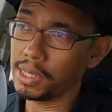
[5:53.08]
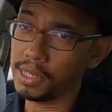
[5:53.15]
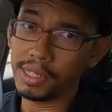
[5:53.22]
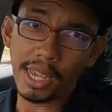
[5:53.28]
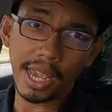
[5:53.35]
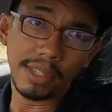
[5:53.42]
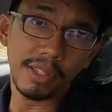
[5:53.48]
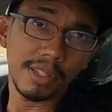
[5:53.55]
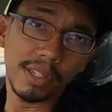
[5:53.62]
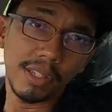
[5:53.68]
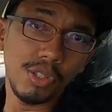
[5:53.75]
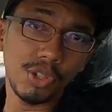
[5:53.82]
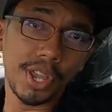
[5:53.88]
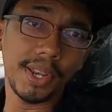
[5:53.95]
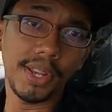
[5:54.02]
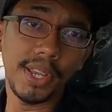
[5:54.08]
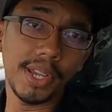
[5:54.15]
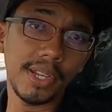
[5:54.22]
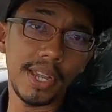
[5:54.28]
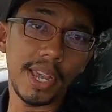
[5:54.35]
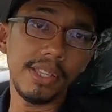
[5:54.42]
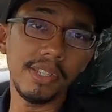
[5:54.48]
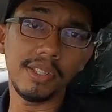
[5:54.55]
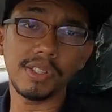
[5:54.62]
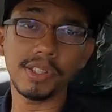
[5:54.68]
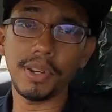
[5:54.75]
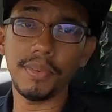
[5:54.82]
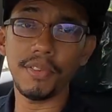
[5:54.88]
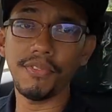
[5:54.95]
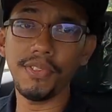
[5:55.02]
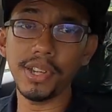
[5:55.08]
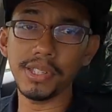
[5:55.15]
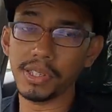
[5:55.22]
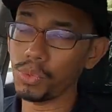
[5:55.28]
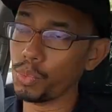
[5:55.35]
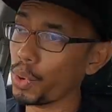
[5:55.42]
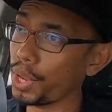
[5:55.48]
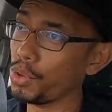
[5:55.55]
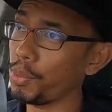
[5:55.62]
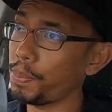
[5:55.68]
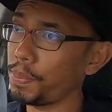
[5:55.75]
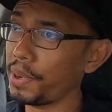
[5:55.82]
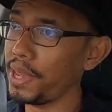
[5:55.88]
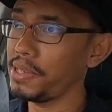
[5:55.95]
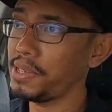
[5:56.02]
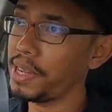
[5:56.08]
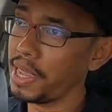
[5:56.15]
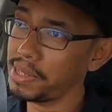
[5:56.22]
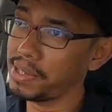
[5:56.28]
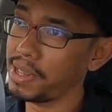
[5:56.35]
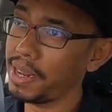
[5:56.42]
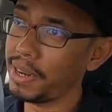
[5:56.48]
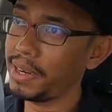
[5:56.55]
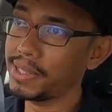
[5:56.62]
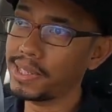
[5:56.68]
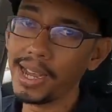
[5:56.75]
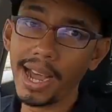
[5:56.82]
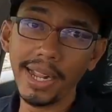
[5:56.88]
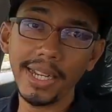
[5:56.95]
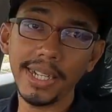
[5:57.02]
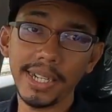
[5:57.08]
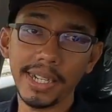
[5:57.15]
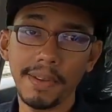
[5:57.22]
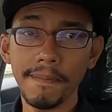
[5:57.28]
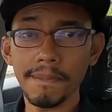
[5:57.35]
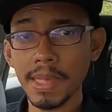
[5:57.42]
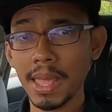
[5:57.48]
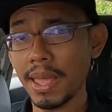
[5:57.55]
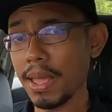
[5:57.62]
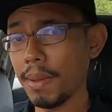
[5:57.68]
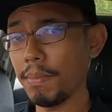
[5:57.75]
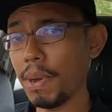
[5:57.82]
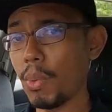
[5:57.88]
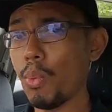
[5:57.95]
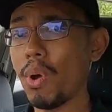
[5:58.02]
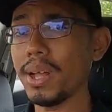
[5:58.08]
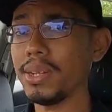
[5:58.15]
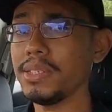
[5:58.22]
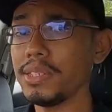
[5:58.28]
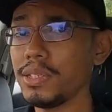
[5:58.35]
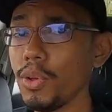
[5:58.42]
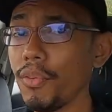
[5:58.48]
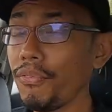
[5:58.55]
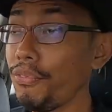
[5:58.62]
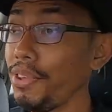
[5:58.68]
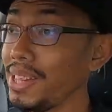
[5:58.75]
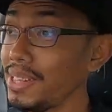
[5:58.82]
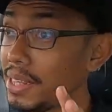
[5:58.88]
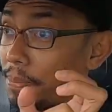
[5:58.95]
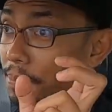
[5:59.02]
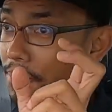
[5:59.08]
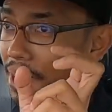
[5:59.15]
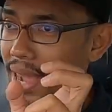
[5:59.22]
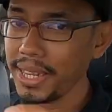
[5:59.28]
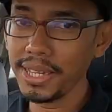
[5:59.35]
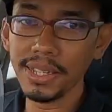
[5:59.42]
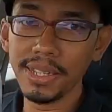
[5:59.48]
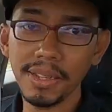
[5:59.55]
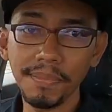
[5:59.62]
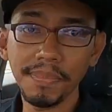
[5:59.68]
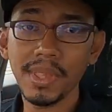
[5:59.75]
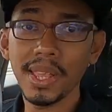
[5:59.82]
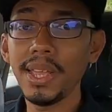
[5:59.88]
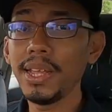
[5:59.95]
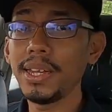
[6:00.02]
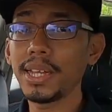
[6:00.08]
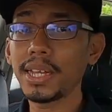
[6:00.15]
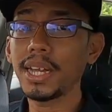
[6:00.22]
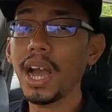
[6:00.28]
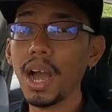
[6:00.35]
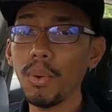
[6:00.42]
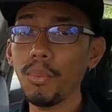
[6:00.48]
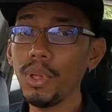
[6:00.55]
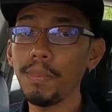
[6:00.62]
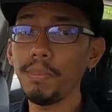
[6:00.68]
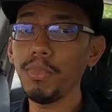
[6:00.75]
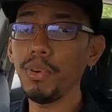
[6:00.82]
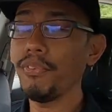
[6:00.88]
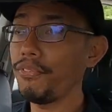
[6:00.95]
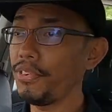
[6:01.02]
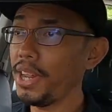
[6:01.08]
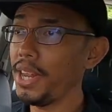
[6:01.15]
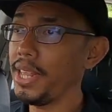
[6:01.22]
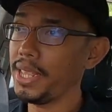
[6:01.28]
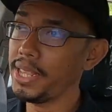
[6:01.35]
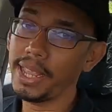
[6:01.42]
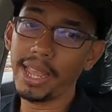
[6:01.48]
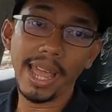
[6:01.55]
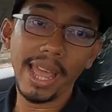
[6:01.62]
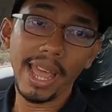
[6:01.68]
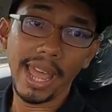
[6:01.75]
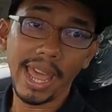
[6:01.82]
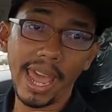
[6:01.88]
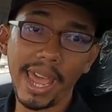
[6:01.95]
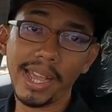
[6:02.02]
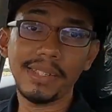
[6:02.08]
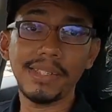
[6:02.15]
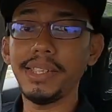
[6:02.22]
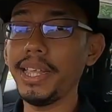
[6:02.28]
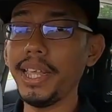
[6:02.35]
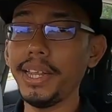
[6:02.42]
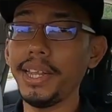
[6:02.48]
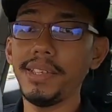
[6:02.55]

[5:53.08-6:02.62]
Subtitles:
Yes, you can hear the engine scream at first when you press the accelerator harder, but once you feel the bite, the car will move freely as it